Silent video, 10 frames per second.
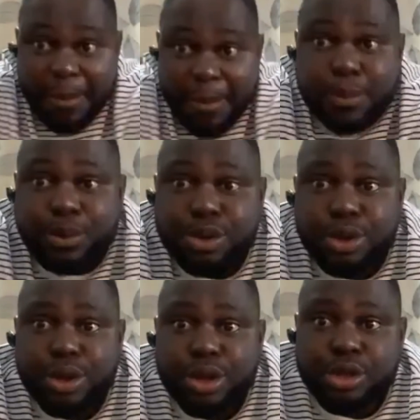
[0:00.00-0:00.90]
able
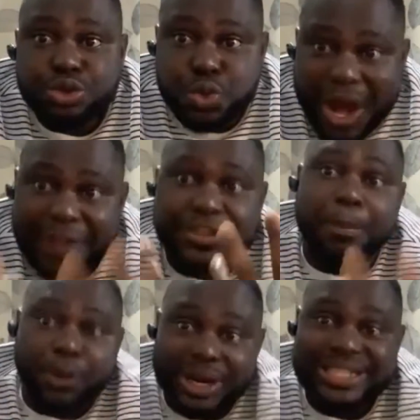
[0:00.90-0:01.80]
to have the
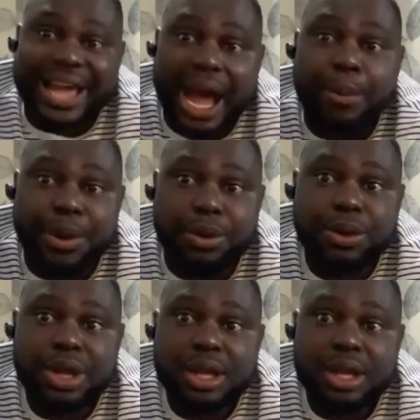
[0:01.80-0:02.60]
political will.